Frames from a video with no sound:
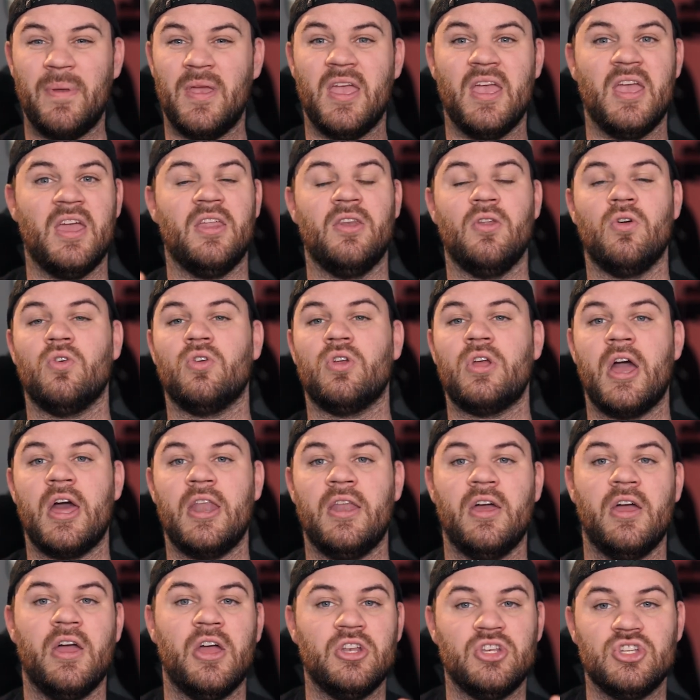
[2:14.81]
in or
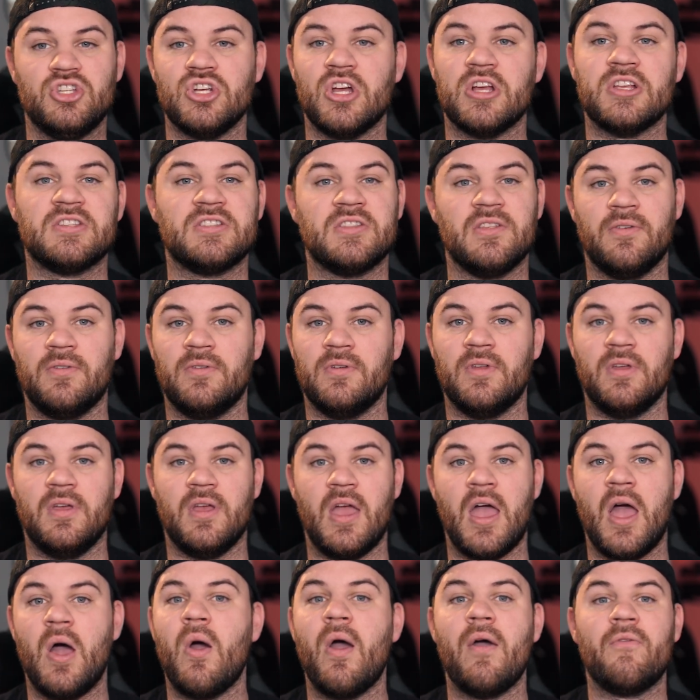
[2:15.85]
kind of adjust the
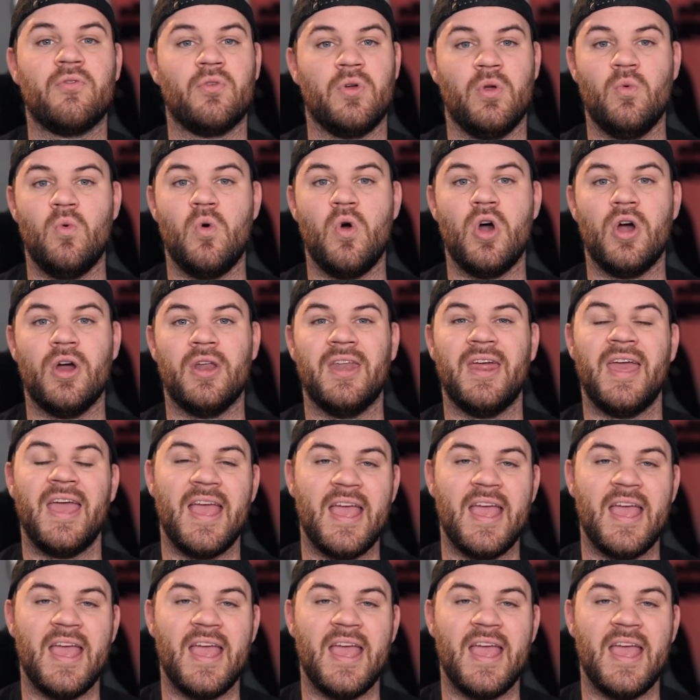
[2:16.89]
however we want.